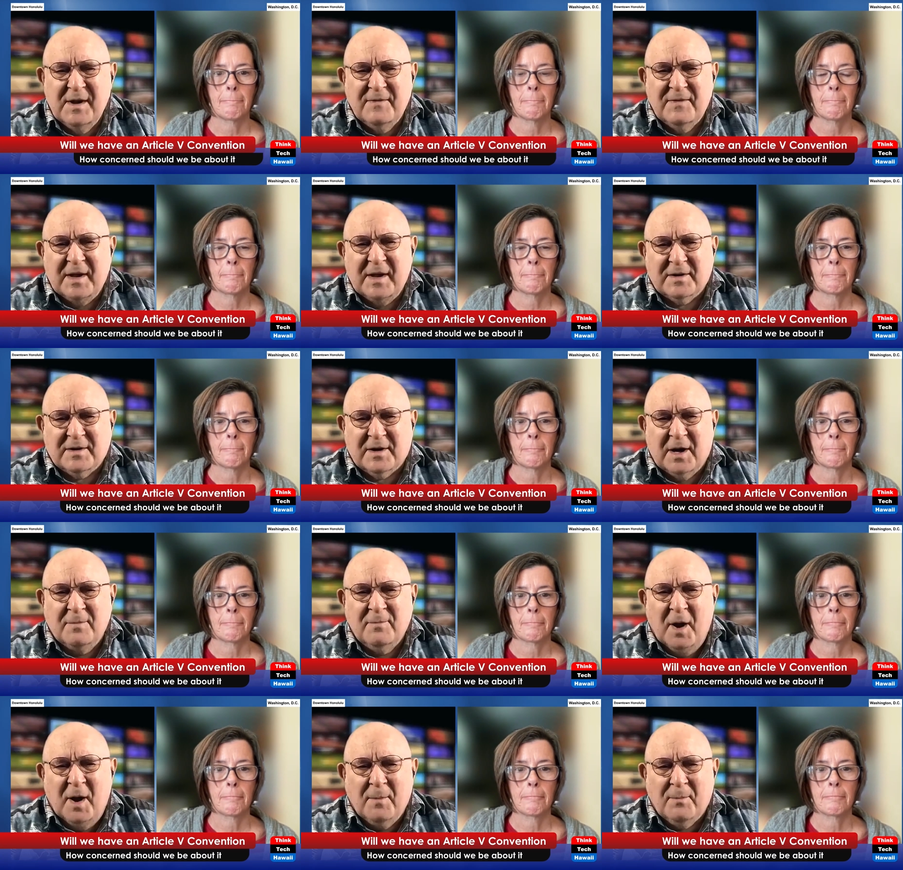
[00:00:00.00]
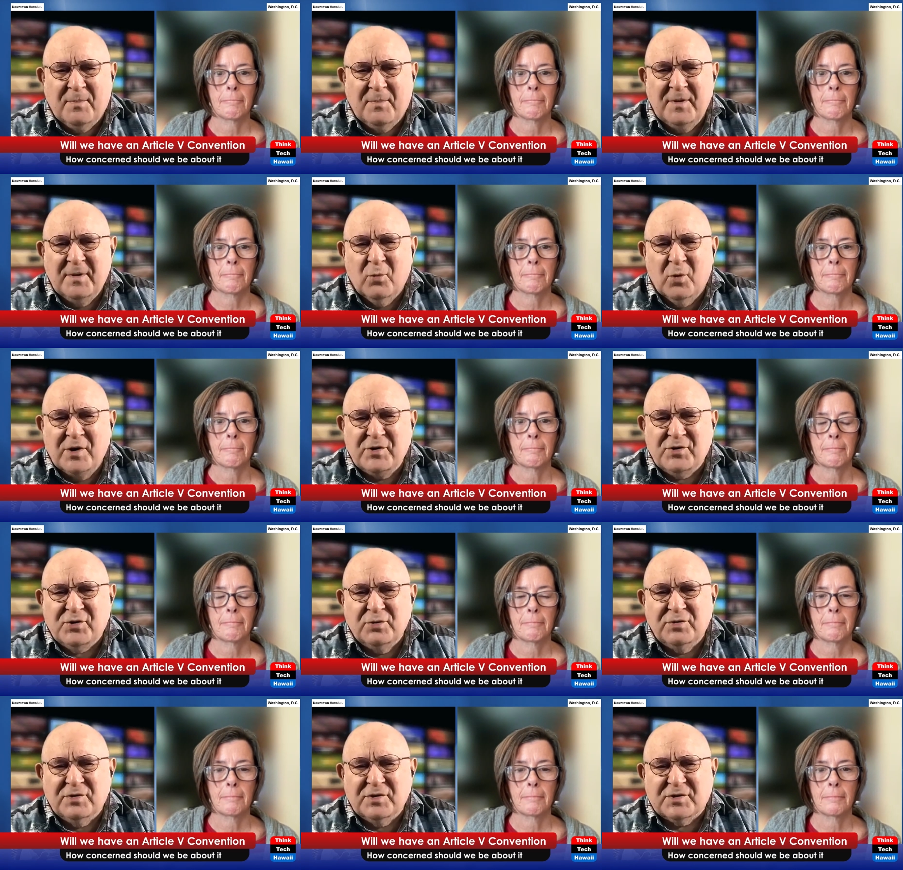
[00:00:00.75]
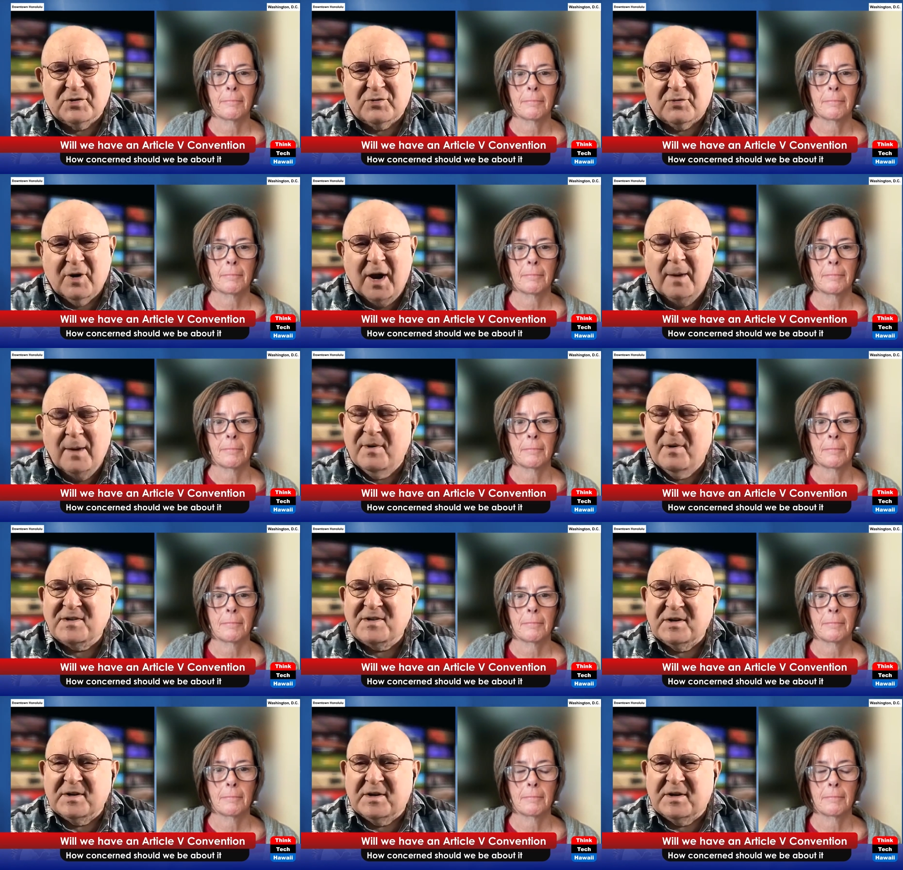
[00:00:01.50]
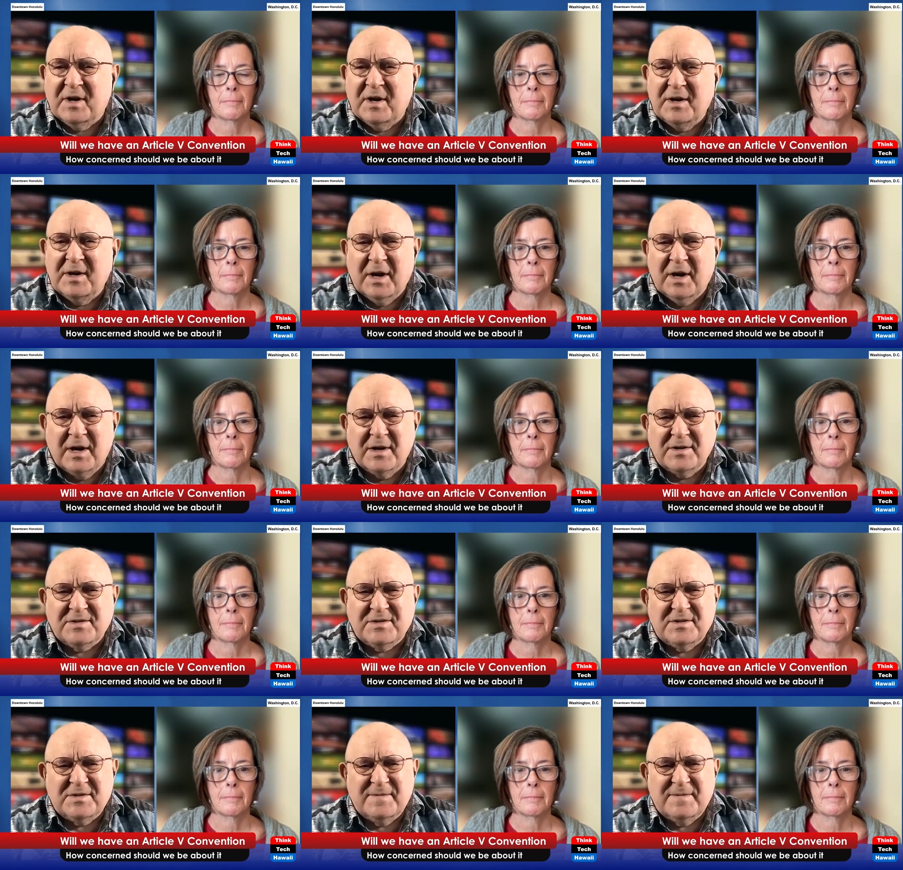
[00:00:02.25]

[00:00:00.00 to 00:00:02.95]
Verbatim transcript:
Speaker 1: that come up in what you describe as a chaos?